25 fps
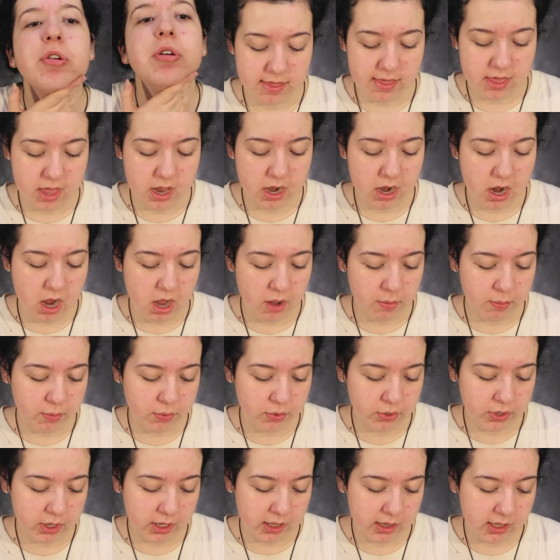And then I'll
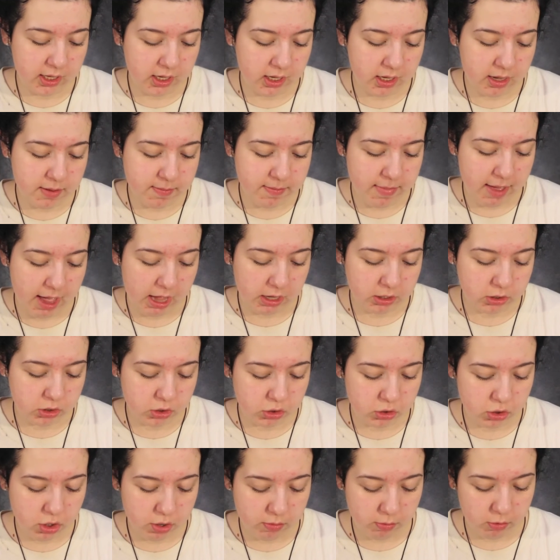put the MAC
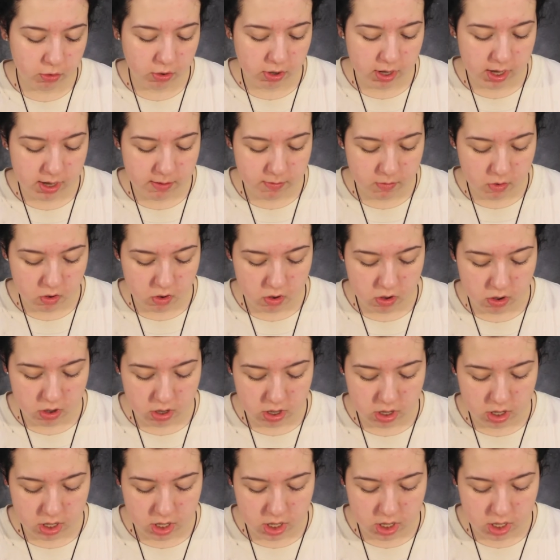strobe cream
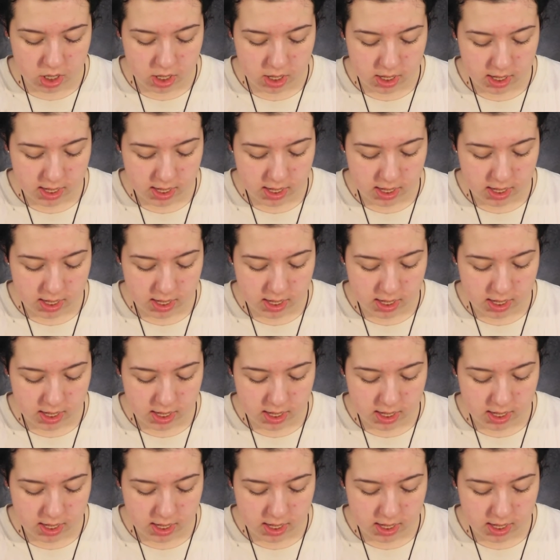on